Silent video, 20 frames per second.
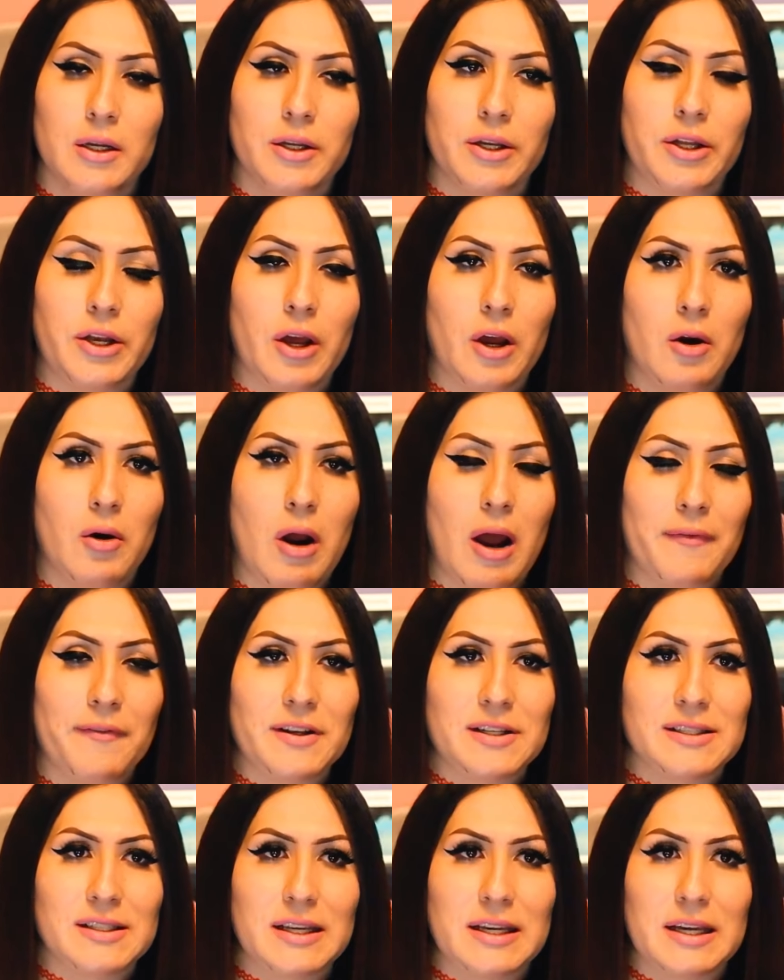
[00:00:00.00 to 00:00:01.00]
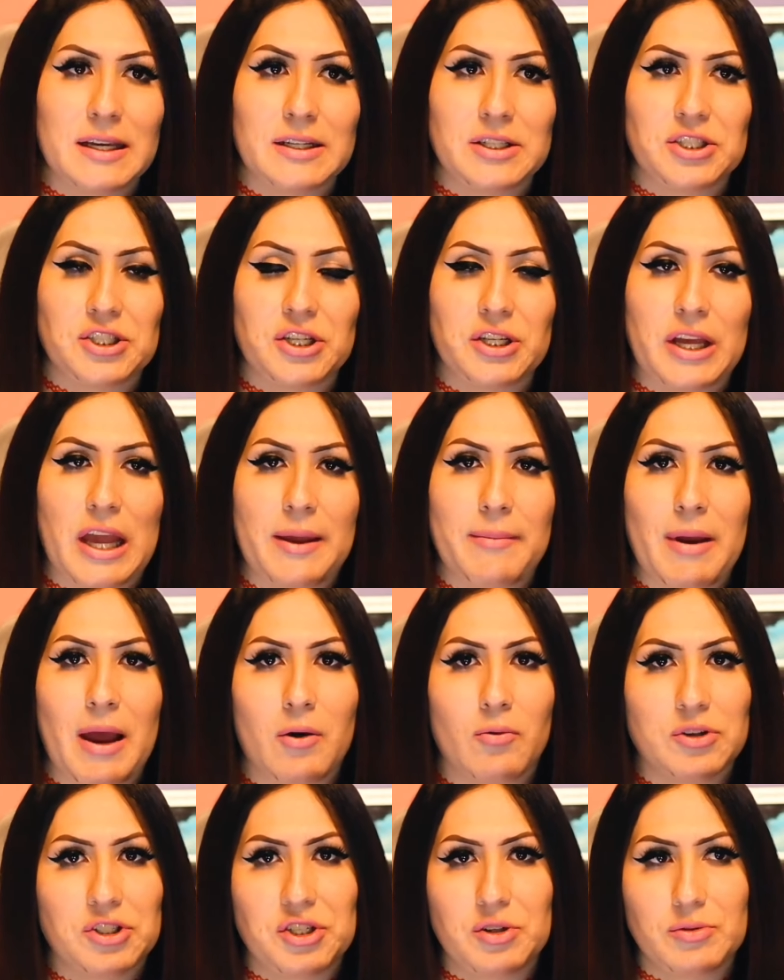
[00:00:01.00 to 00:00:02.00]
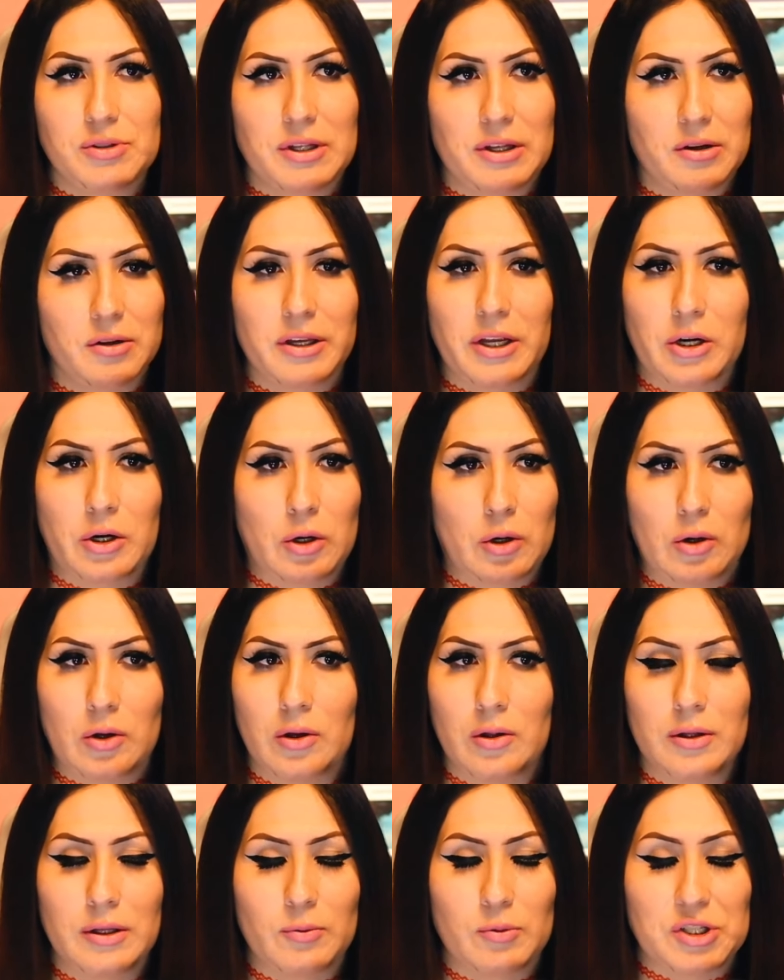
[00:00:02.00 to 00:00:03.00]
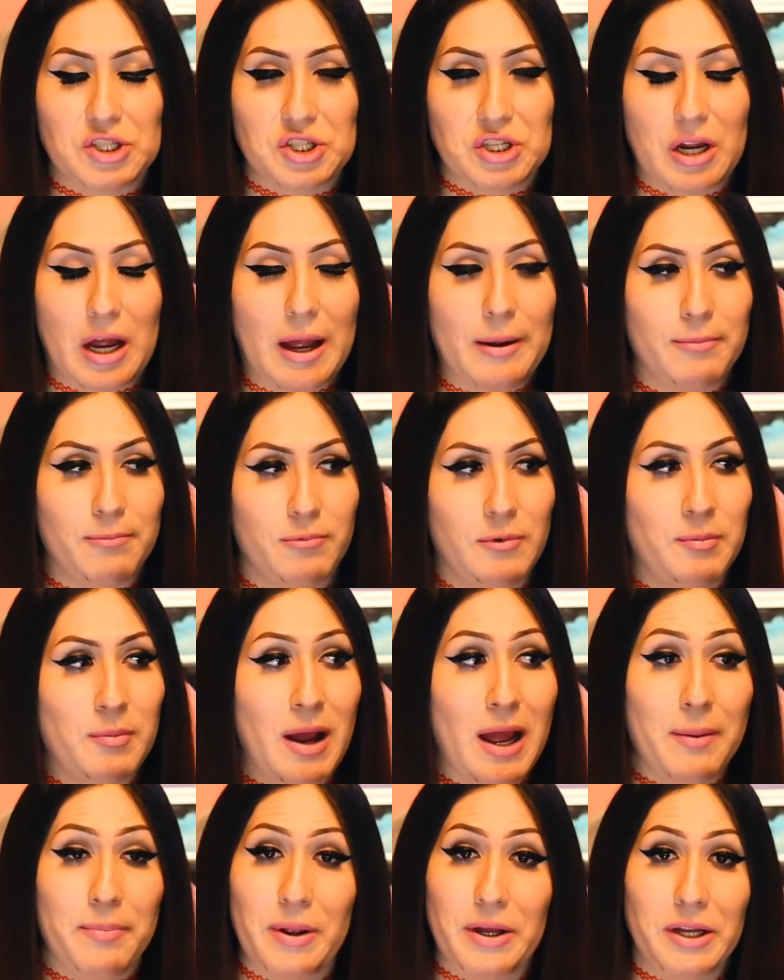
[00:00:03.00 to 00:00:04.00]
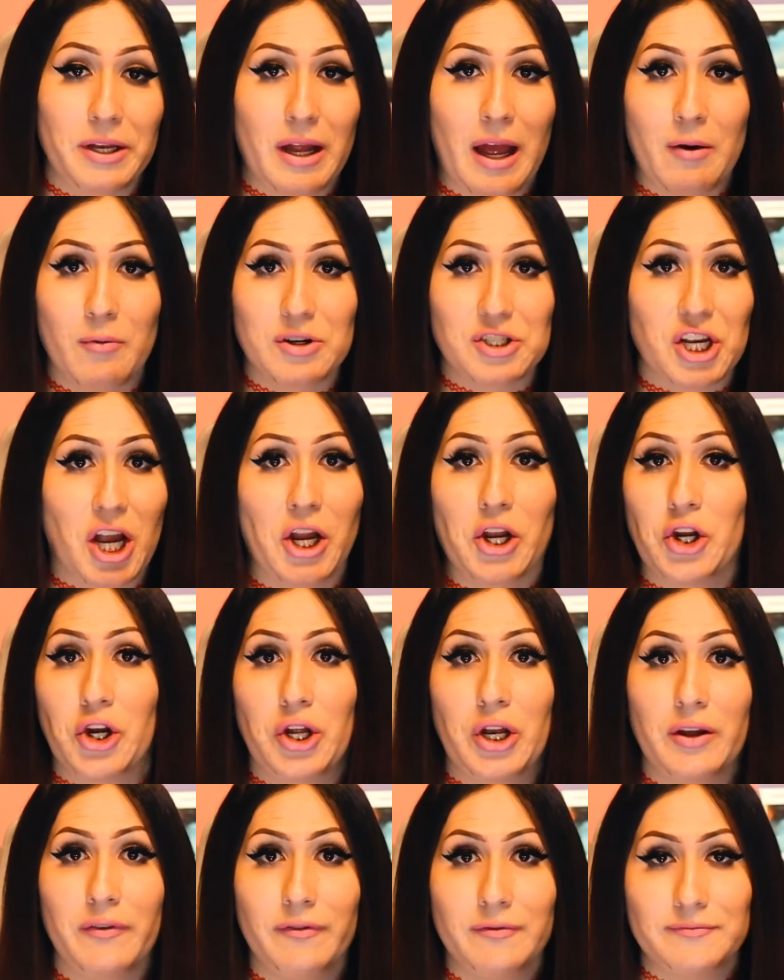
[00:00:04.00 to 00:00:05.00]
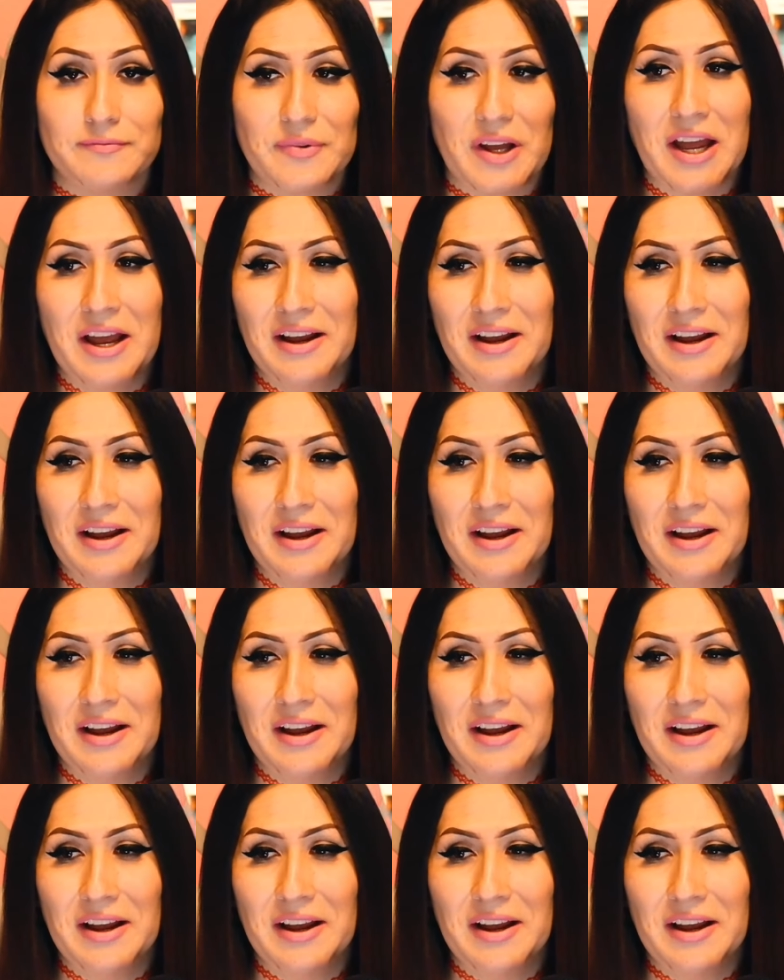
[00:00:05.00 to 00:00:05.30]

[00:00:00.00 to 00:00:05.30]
You know, obviously she came out when she was a little girl, which I, in my opinion, I wish I could have.